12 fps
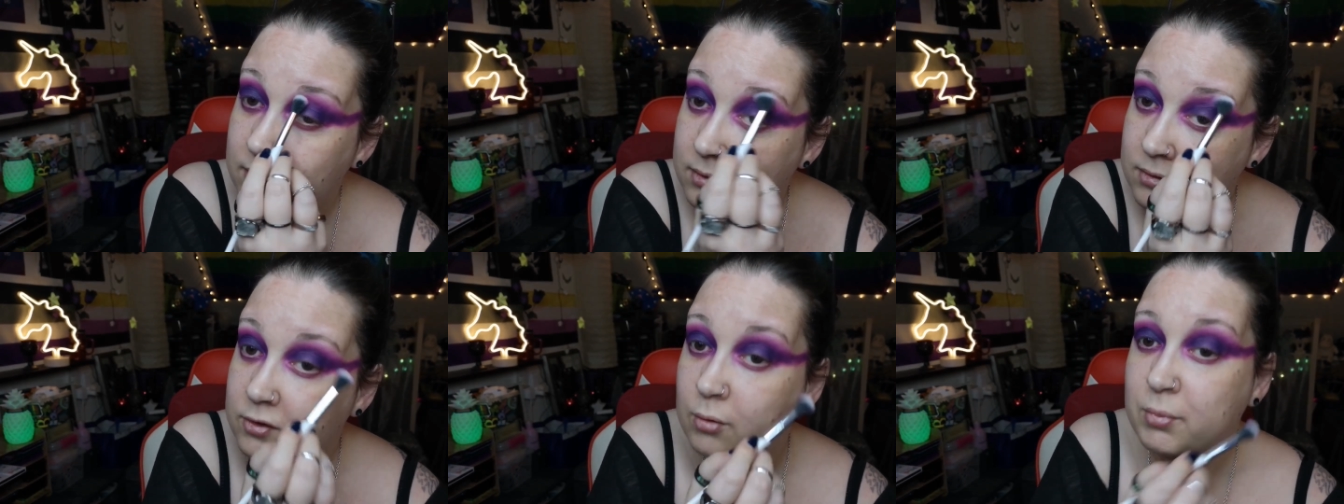
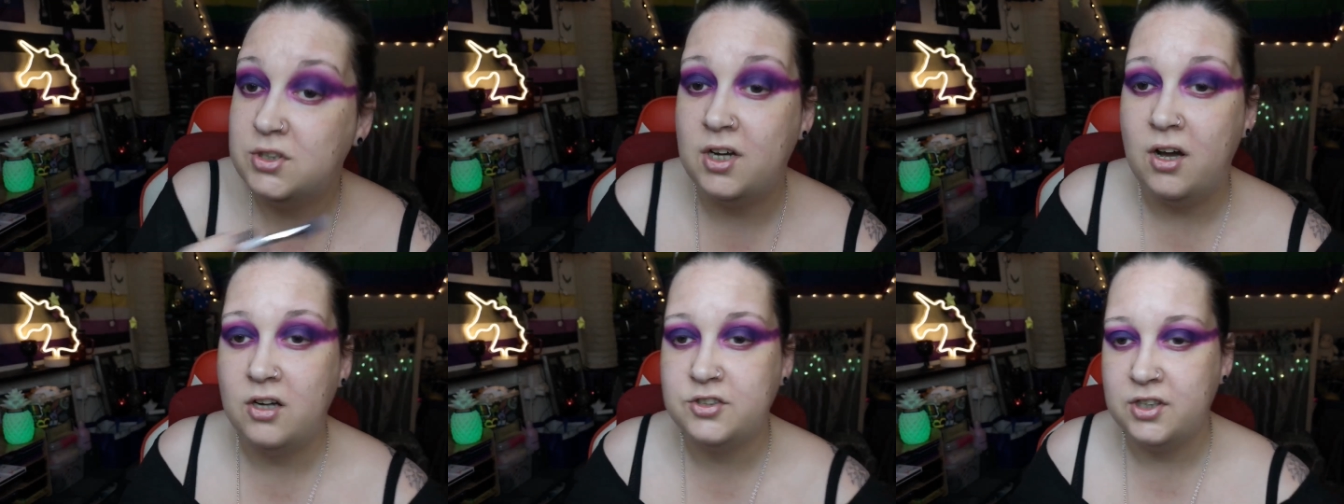It's got much
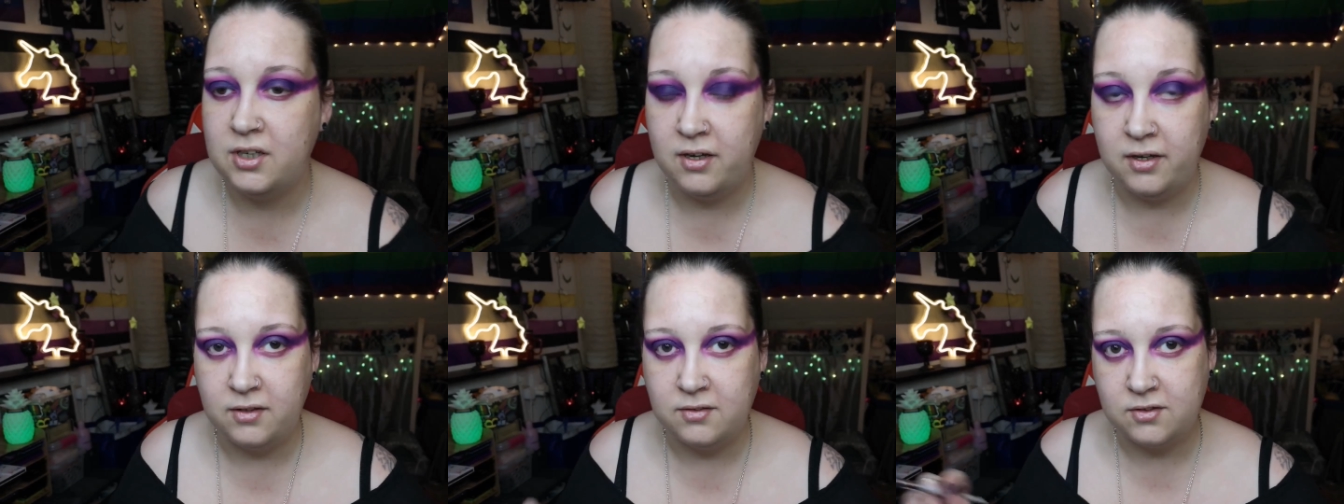harsher
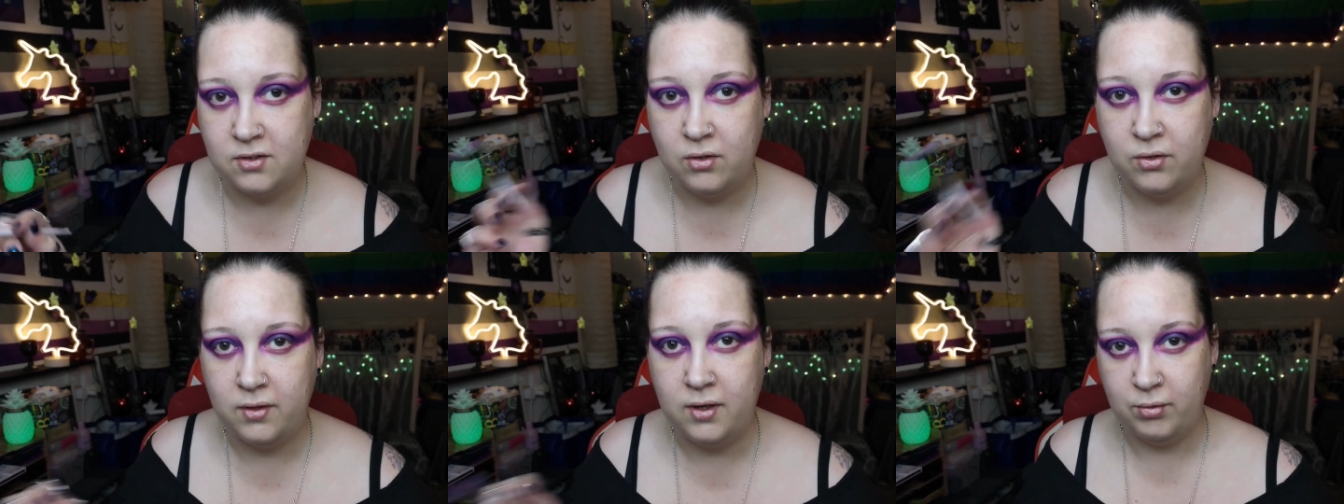lines
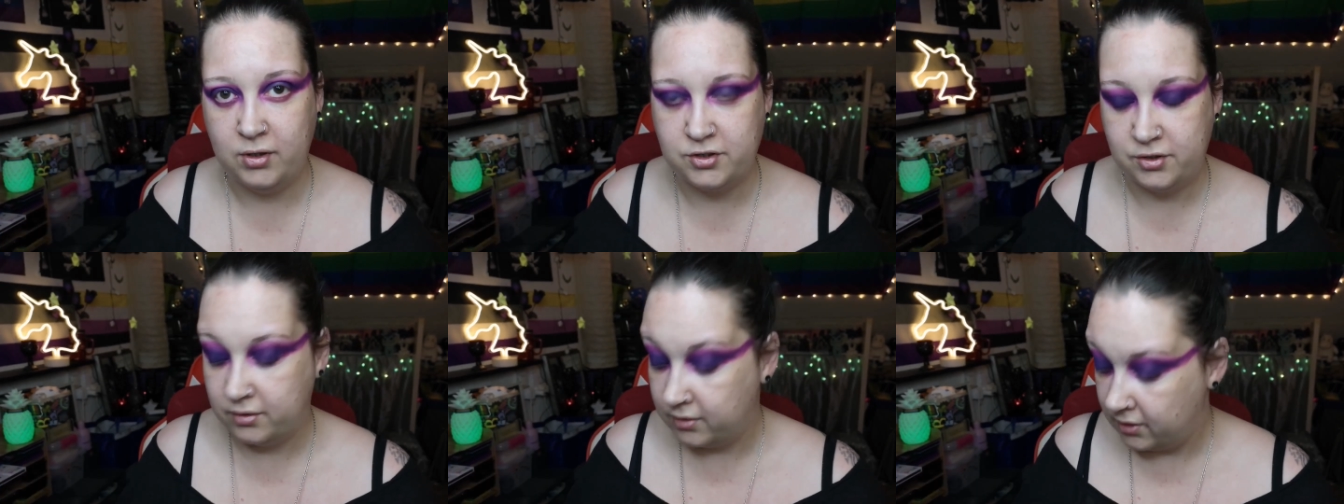on the
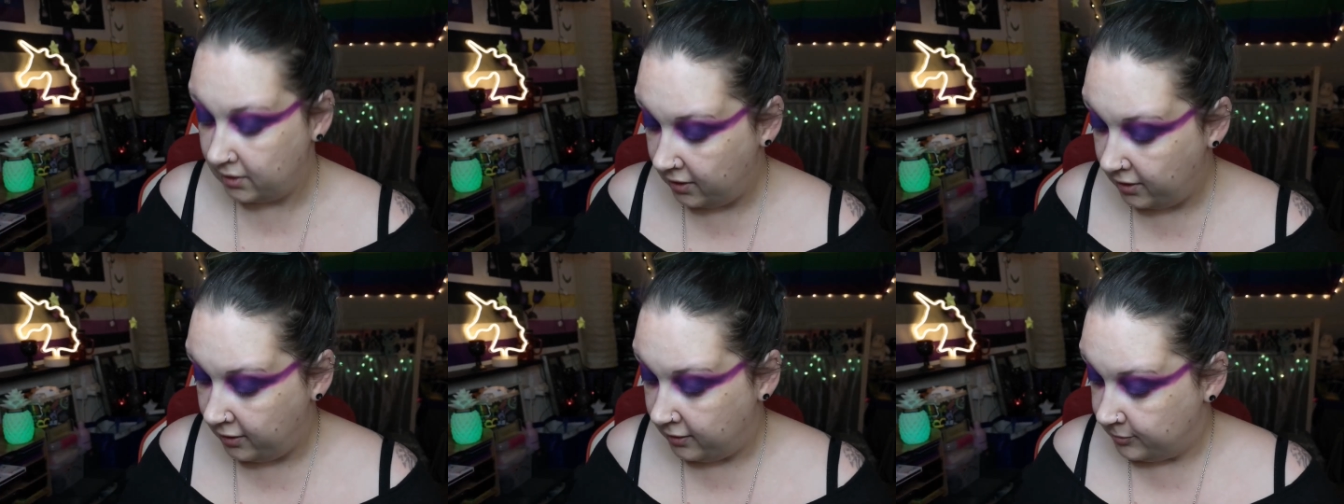original,
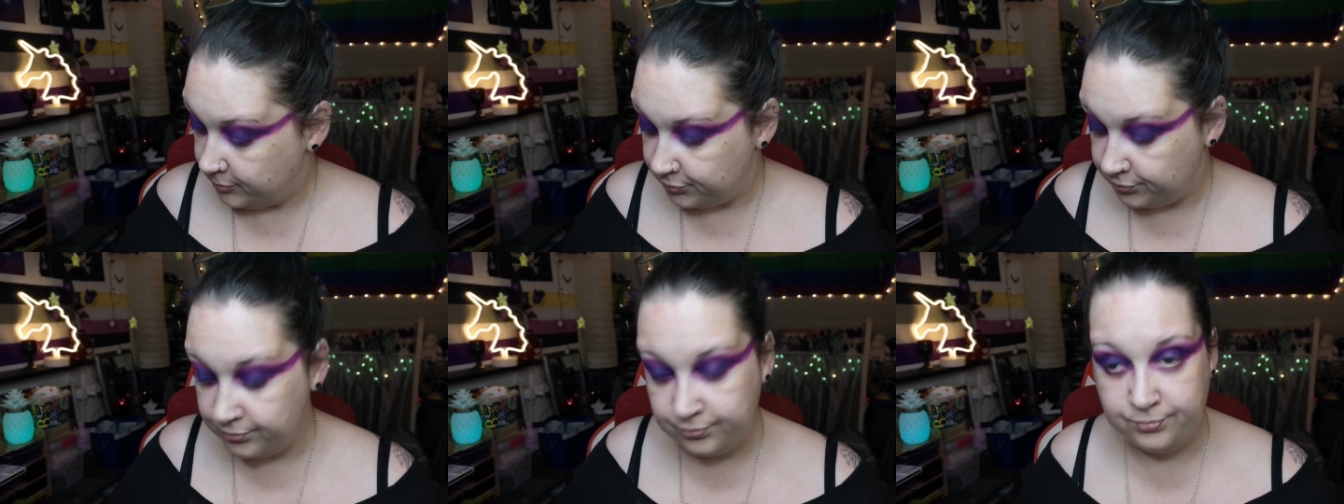
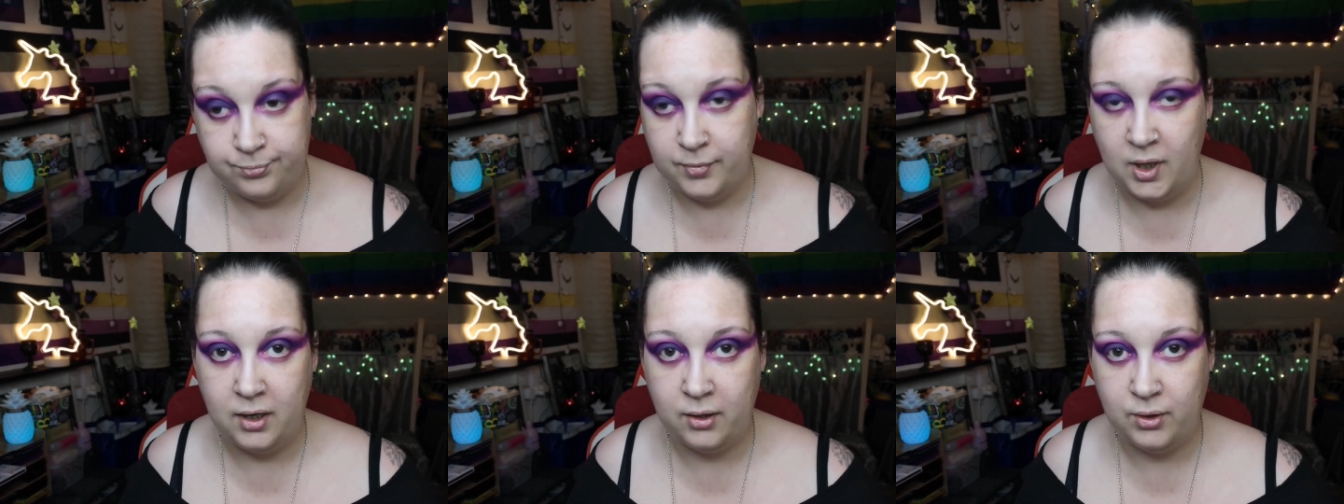but
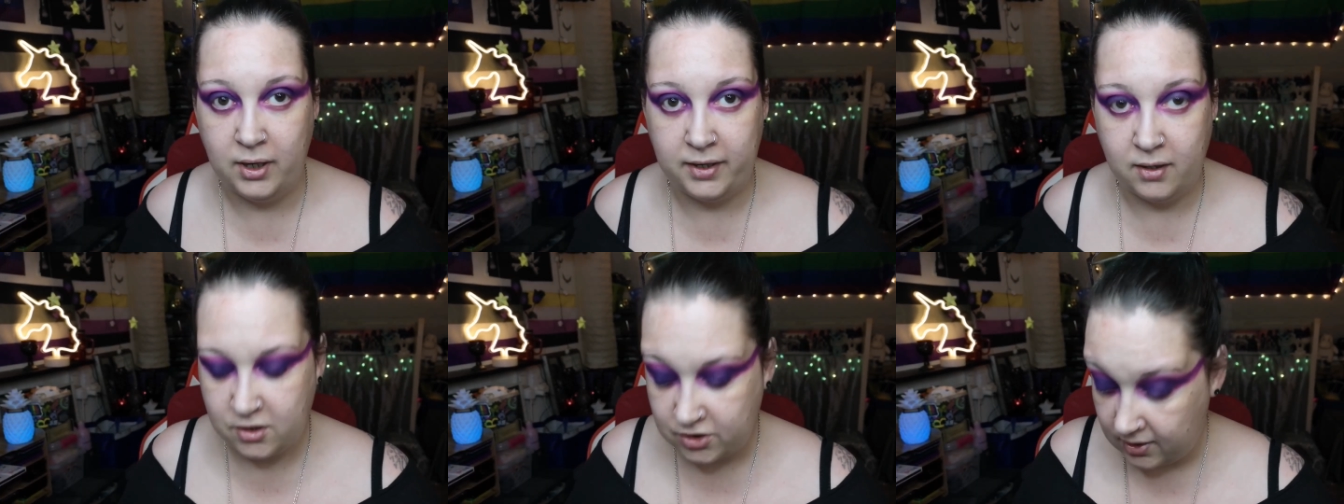I don't like
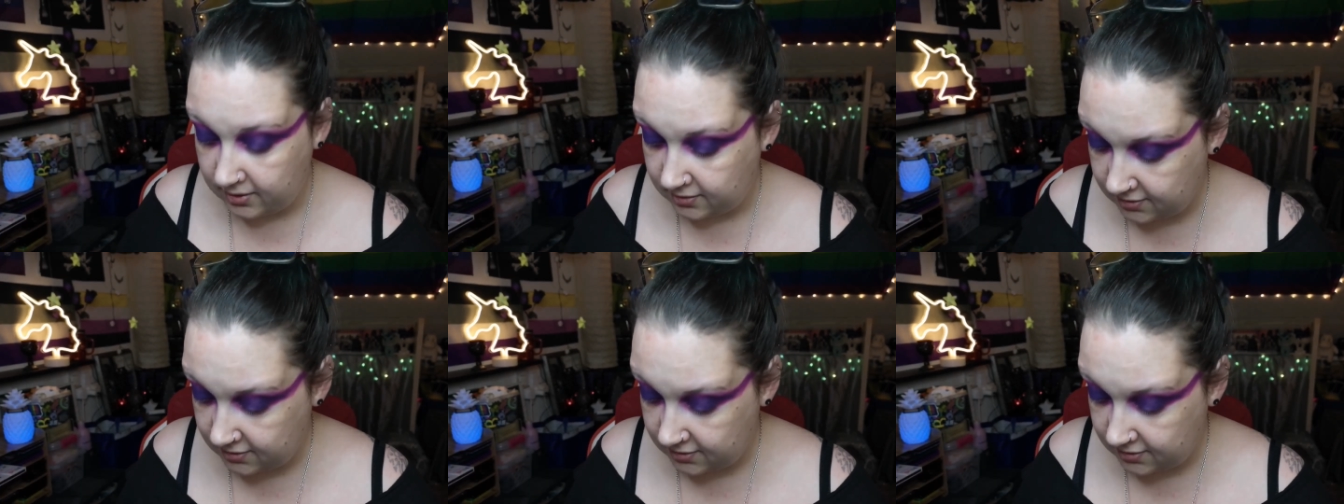harsh lines